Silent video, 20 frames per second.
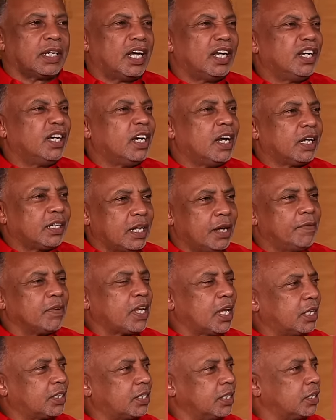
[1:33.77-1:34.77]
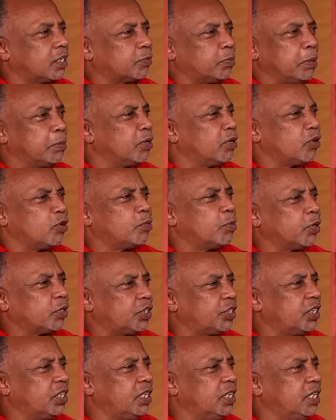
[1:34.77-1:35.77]
And that time, cassettes, people don't know about
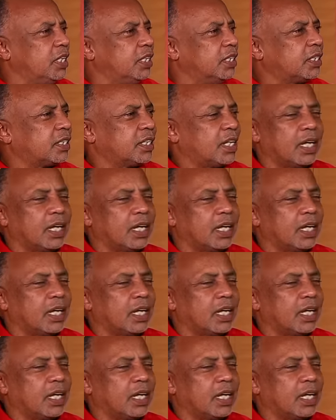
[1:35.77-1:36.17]
CDs.